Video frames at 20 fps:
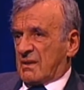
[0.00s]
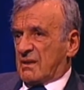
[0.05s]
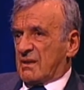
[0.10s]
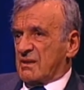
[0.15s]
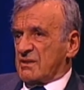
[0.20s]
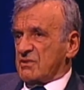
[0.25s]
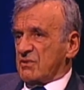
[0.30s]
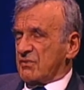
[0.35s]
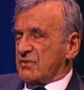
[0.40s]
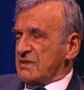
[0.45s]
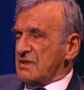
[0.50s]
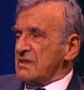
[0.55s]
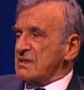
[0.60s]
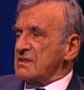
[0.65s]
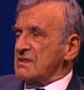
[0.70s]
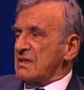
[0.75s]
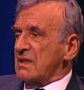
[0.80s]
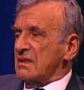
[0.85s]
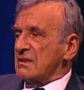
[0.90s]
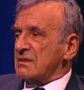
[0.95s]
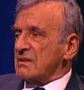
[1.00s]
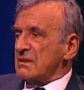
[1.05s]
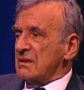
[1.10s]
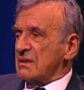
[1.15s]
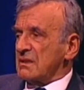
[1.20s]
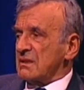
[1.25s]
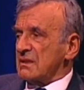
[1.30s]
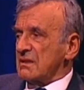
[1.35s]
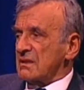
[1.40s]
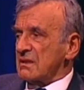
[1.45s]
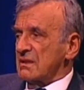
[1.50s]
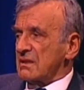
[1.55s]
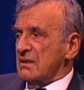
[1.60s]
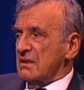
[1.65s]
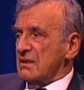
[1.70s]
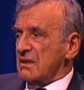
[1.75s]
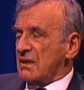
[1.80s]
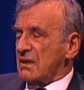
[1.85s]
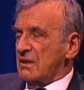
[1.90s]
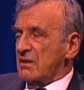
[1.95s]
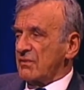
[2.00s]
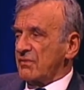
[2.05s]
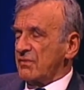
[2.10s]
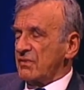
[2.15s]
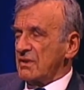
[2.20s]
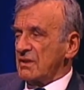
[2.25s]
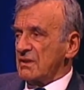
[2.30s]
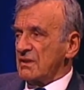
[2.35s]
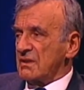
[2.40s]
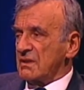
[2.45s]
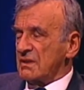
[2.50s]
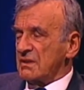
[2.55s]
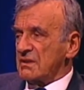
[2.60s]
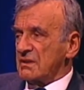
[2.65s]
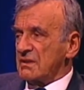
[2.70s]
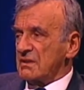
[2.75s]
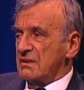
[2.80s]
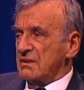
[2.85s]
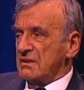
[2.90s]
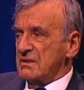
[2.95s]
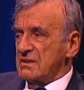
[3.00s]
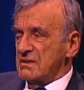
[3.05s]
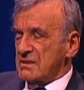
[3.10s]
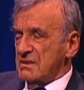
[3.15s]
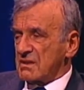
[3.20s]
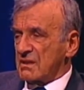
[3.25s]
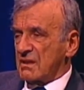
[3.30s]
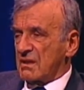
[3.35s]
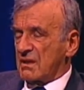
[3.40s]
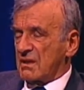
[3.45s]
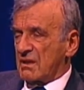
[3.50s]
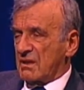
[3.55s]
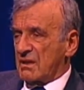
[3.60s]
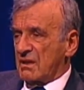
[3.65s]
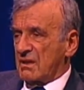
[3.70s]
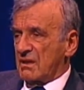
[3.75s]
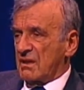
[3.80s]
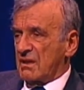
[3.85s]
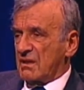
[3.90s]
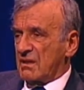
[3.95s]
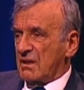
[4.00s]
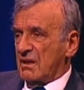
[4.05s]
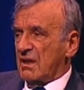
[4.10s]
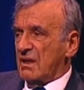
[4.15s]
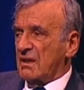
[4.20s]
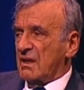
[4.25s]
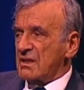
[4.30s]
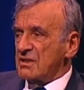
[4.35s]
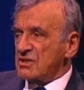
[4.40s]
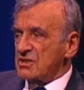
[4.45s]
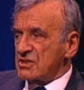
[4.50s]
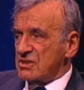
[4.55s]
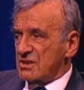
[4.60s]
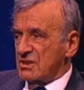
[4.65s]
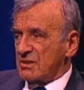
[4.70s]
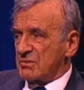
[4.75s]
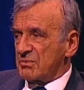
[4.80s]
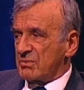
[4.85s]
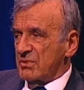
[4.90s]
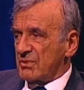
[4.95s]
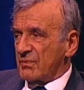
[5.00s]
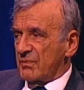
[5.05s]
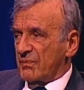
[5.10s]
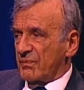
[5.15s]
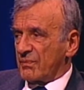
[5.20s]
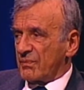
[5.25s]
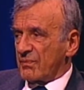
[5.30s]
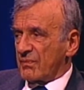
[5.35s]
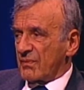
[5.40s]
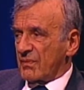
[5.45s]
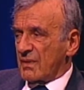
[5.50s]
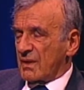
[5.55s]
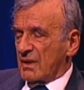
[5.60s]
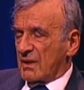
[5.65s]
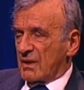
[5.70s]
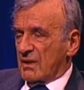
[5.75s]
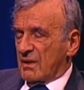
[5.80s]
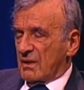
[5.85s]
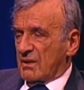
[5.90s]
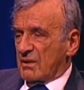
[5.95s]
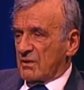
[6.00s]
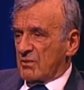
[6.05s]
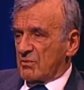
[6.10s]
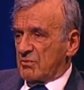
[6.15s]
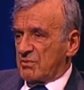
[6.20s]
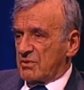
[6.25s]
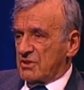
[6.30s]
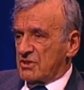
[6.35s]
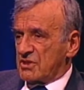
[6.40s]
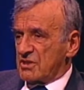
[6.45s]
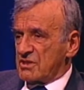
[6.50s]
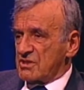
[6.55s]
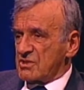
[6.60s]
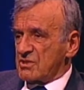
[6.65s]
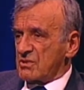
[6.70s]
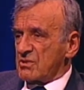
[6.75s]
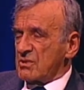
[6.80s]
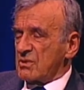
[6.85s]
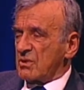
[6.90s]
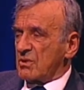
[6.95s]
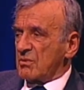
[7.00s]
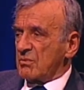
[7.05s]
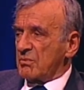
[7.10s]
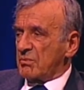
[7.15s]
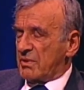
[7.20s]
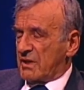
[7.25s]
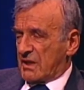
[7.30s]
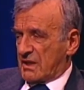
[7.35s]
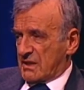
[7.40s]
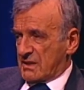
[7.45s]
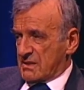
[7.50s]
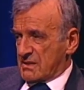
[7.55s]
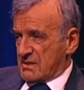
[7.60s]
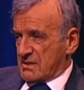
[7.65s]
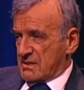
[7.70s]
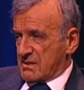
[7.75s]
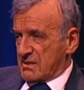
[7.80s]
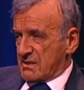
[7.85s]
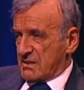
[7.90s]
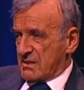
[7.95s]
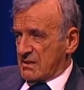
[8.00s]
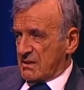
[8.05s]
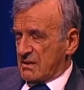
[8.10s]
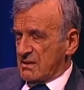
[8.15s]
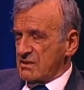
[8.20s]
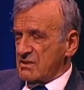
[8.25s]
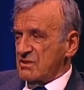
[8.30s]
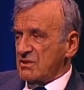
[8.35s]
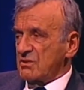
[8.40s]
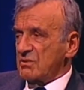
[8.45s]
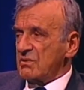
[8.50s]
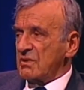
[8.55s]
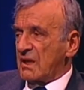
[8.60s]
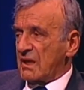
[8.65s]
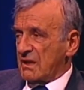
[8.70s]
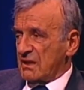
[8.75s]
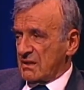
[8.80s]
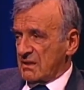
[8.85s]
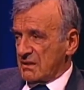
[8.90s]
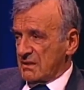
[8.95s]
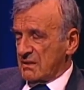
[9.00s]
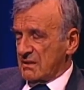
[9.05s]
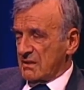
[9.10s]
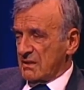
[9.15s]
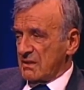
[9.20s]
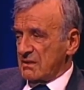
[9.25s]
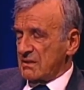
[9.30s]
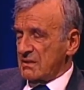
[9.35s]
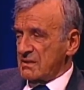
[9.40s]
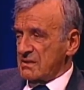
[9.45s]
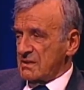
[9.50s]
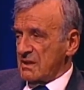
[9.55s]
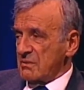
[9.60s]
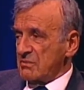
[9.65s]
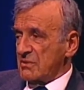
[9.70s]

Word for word: So since then, I feel that it is a, a relationship which is so complex and so delicate, and at the same